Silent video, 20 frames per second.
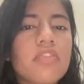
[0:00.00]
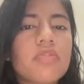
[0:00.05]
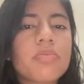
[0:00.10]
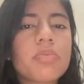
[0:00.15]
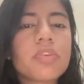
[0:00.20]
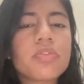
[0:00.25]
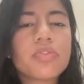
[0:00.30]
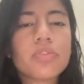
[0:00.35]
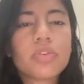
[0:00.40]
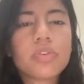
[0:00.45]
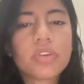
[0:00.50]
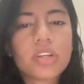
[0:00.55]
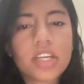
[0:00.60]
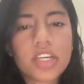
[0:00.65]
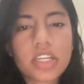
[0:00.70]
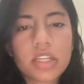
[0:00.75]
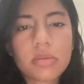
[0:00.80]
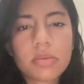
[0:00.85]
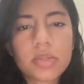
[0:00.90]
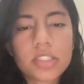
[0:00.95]
before
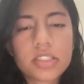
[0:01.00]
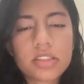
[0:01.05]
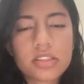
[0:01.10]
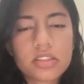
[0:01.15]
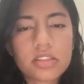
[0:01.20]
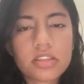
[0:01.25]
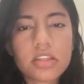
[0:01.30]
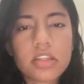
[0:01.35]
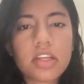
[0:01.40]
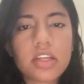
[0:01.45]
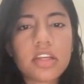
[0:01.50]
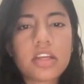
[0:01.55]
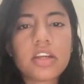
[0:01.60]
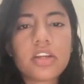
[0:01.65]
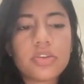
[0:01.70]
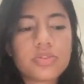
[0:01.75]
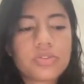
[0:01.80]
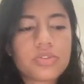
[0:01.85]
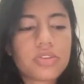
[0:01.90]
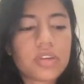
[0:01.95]
database like
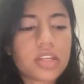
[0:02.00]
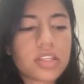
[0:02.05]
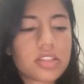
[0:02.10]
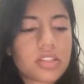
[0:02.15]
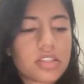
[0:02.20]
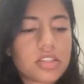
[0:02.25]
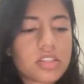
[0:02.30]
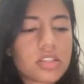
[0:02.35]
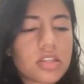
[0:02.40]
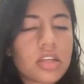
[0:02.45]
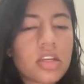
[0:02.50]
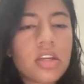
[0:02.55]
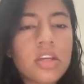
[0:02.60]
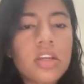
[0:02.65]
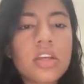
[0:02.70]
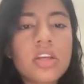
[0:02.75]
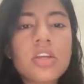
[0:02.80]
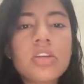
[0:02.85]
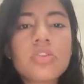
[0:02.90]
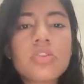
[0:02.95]
used to exist.
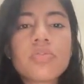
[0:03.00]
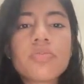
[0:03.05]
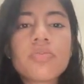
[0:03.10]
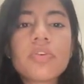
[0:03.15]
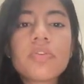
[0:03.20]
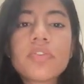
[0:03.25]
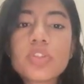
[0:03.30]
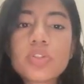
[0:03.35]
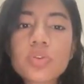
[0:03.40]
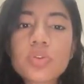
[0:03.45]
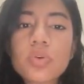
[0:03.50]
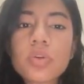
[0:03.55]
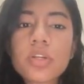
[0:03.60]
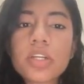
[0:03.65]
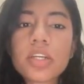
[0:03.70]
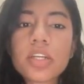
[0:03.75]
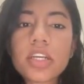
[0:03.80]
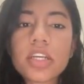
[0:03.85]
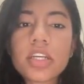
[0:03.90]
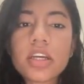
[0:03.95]
So we were
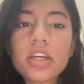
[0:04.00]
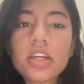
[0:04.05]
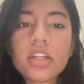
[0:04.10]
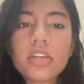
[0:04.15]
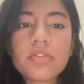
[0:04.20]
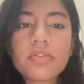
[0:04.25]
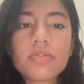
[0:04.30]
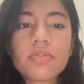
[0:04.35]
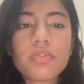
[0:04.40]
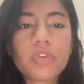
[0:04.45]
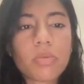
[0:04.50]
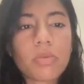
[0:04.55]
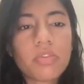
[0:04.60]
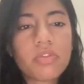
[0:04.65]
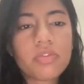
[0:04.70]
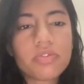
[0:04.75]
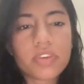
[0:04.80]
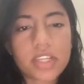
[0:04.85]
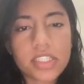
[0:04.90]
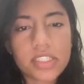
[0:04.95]
storing data in form of
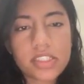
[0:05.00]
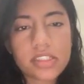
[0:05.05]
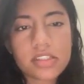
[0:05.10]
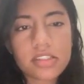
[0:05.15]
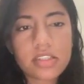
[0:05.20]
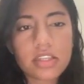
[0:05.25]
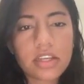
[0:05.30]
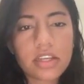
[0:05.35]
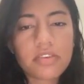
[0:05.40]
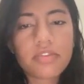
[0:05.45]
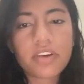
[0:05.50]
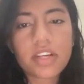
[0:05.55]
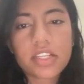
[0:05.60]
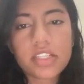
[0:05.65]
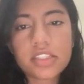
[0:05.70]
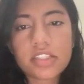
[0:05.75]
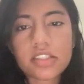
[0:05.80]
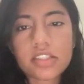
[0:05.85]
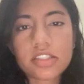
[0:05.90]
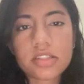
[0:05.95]
files, like
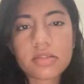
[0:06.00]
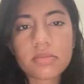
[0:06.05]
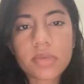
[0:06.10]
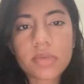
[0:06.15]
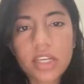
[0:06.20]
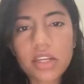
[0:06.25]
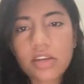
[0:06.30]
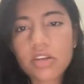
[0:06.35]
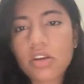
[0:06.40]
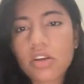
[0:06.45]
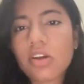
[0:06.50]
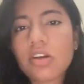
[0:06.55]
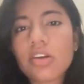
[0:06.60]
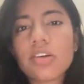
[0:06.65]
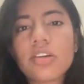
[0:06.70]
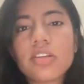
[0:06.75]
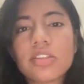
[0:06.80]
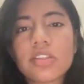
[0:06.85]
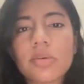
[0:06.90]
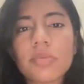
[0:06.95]
file system,
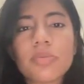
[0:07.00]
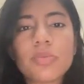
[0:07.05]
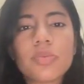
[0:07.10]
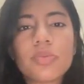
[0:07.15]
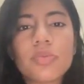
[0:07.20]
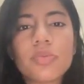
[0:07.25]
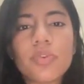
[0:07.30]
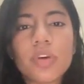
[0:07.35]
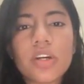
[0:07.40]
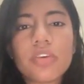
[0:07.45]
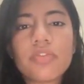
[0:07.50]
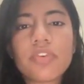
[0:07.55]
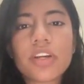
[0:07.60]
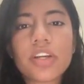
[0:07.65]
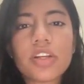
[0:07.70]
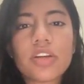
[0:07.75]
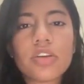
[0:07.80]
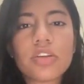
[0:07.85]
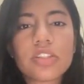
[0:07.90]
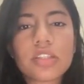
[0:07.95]
like some word
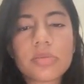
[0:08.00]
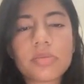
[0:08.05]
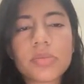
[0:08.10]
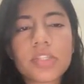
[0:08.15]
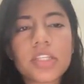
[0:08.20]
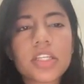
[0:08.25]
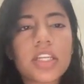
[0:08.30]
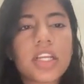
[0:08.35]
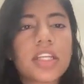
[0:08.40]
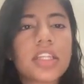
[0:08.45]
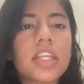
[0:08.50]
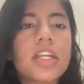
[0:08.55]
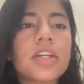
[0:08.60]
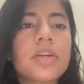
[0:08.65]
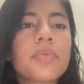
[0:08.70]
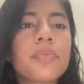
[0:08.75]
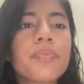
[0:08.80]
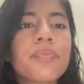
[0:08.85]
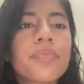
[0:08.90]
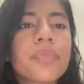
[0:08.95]
file or something like that.
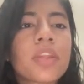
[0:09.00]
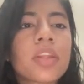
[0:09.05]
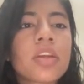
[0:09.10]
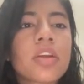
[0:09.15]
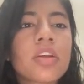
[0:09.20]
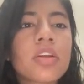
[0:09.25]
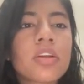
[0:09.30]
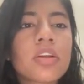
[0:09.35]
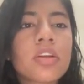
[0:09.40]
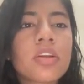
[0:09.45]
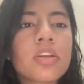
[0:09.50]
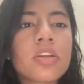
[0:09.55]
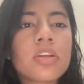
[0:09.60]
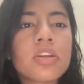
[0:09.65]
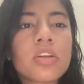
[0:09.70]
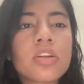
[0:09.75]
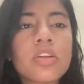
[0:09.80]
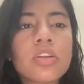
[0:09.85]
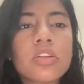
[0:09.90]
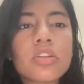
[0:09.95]

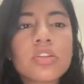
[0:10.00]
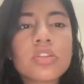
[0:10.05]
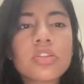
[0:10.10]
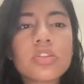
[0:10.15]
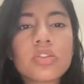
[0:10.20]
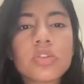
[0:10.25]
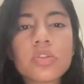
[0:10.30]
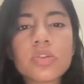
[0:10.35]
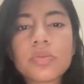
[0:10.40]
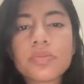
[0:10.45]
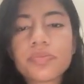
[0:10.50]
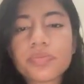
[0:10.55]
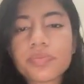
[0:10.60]
So,